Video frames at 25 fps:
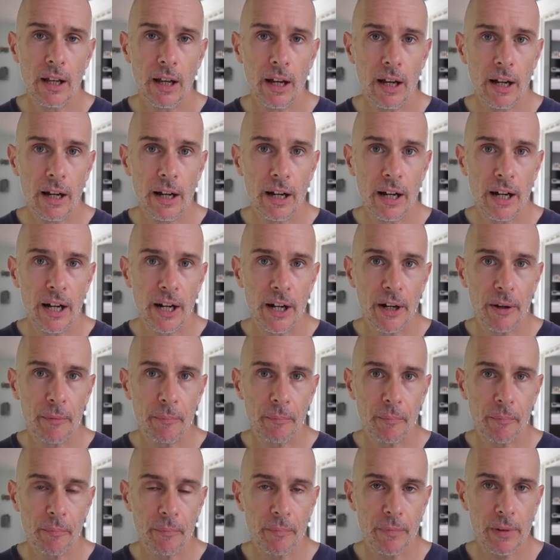
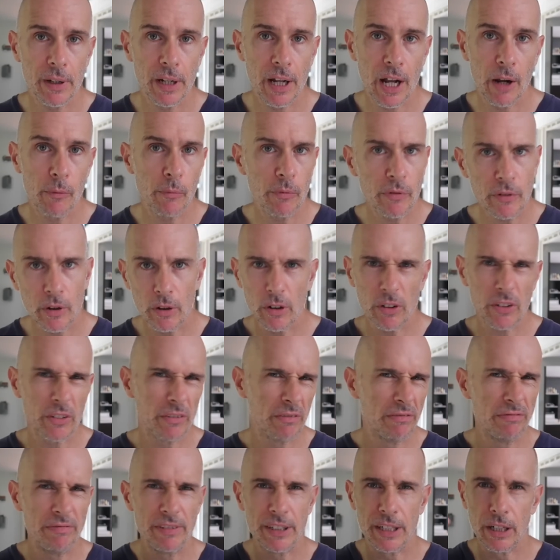and we've got lots
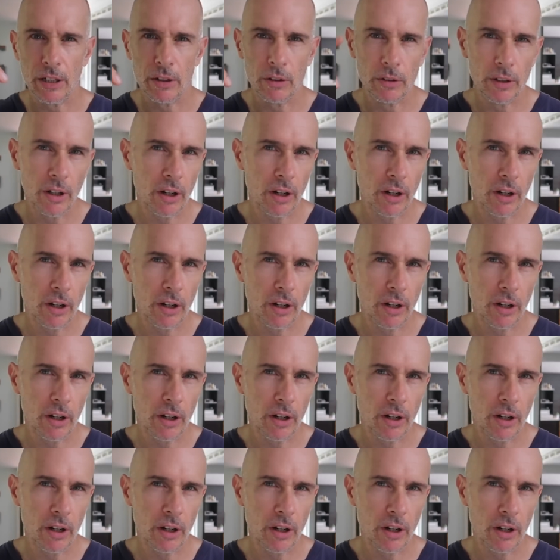of, you know,